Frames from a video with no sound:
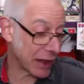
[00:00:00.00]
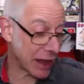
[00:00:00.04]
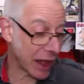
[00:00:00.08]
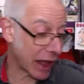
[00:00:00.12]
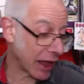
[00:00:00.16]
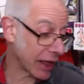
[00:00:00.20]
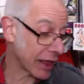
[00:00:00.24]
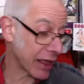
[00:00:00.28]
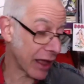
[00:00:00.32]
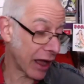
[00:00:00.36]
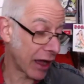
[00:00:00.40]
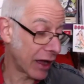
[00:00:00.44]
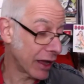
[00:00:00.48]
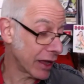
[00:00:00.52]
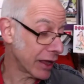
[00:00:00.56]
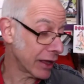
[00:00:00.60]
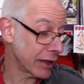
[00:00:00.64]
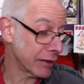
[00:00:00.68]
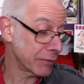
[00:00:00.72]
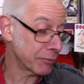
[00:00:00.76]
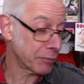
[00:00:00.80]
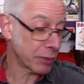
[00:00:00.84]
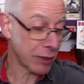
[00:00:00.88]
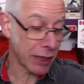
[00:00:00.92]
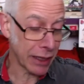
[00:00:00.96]

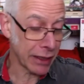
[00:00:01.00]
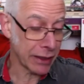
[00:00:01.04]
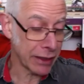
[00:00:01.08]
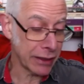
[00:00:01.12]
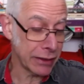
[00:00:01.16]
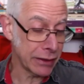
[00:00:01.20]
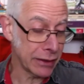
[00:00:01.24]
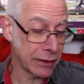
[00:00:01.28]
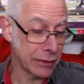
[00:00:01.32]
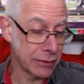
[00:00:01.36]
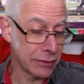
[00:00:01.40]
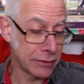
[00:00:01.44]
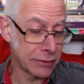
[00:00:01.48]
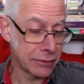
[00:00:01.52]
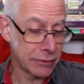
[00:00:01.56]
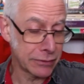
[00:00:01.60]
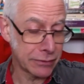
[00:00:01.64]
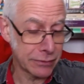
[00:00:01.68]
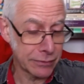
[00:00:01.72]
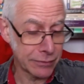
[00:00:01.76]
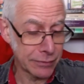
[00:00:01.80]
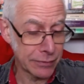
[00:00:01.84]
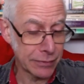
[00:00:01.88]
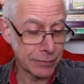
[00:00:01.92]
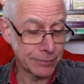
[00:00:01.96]
I played
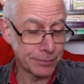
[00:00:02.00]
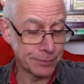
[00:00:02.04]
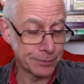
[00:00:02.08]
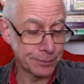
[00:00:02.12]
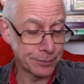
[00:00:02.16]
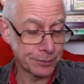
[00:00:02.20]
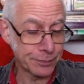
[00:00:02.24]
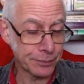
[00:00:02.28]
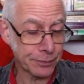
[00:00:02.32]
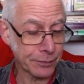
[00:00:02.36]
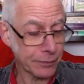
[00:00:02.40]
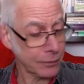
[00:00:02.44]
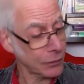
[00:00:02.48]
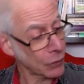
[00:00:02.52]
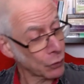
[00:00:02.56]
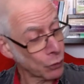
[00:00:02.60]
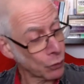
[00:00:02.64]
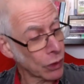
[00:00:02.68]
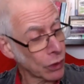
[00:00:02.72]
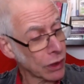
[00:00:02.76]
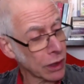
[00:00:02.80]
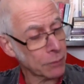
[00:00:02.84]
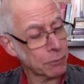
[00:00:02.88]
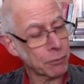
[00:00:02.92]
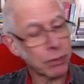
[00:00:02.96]
what
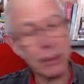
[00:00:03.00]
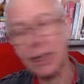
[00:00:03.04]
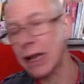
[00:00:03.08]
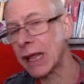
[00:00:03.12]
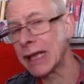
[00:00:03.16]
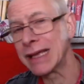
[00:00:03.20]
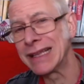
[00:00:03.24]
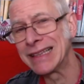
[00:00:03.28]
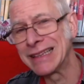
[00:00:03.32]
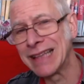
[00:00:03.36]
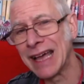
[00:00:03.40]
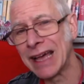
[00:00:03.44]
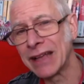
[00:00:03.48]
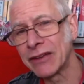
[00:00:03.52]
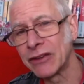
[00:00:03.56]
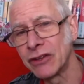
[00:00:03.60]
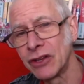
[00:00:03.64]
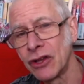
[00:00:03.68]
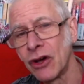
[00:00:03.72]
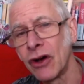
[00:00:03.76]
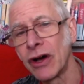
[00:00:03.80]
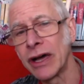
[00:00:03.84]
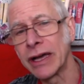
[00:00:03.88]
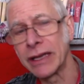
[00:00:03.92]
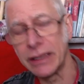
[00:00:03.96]
I played that
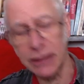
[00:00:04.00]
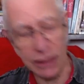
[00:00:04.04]
night.